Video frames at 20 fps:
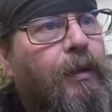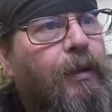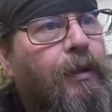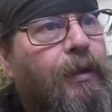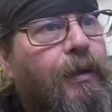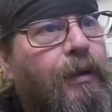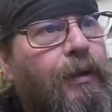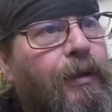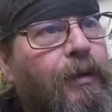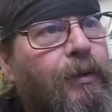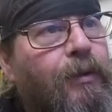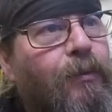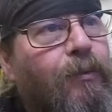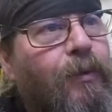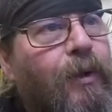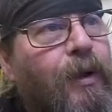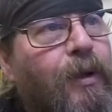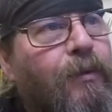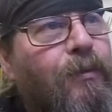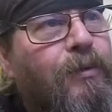Uh, the
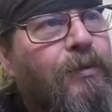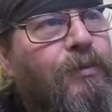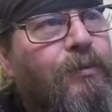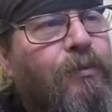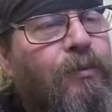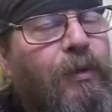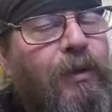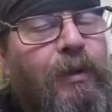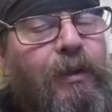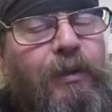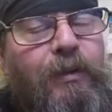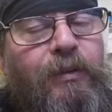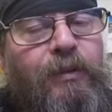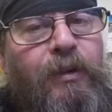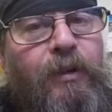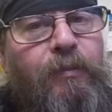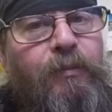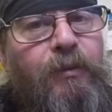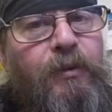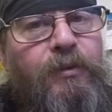way it was really
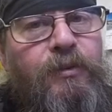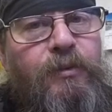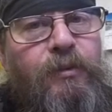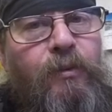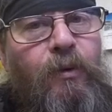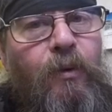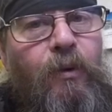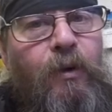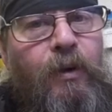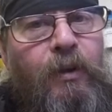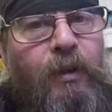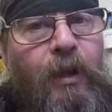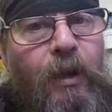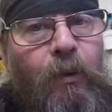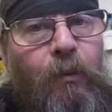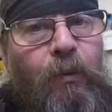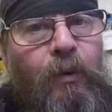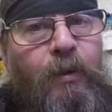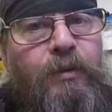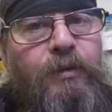deeply scored in
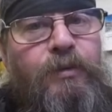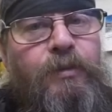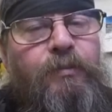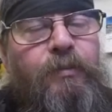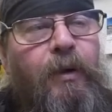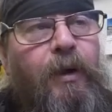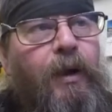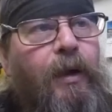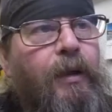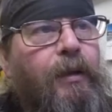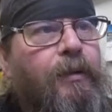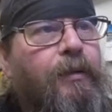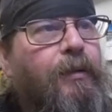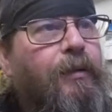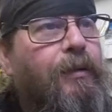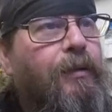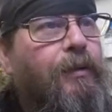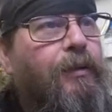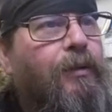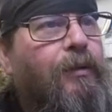that one spot.
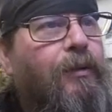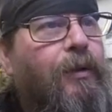You know,